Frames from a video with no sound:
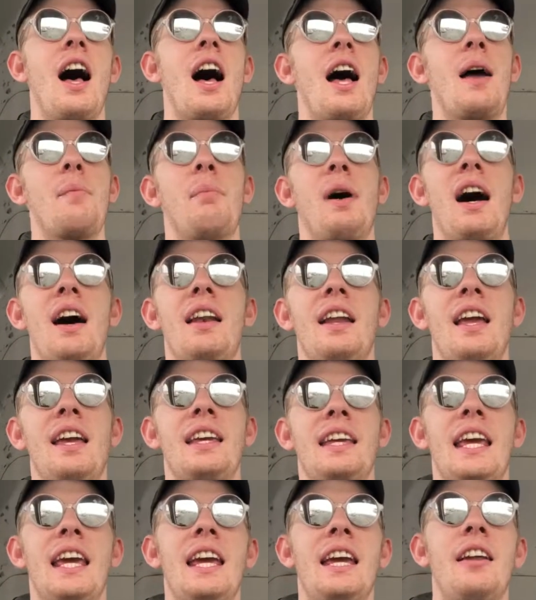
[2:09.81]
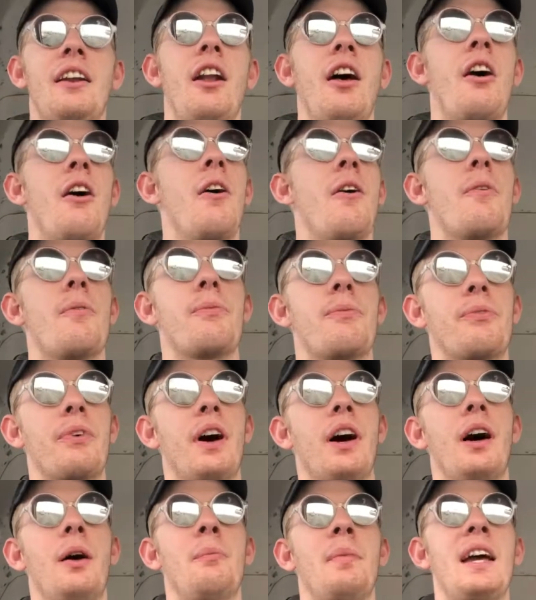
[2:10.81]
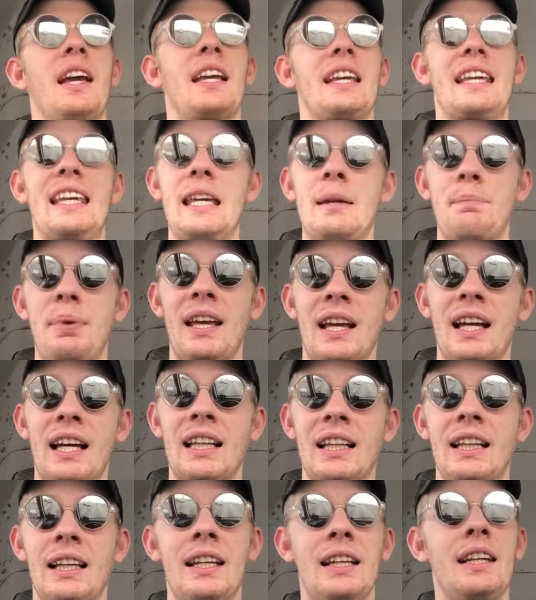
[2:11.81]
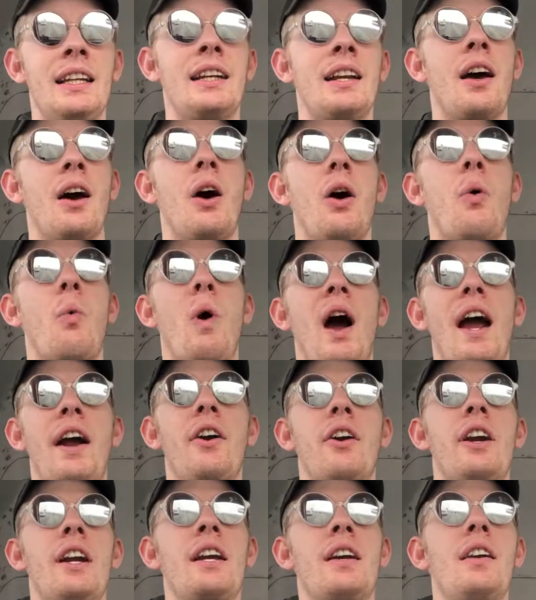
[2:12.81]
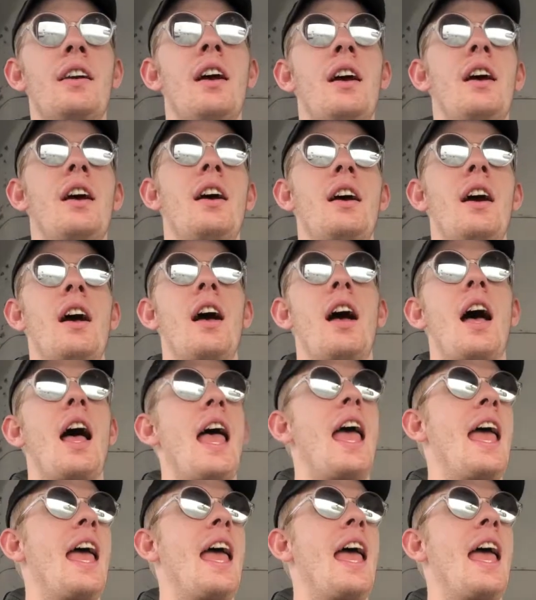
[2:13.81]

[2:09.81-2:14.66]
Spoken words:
I bought a kit from Keep It Clean Wiring,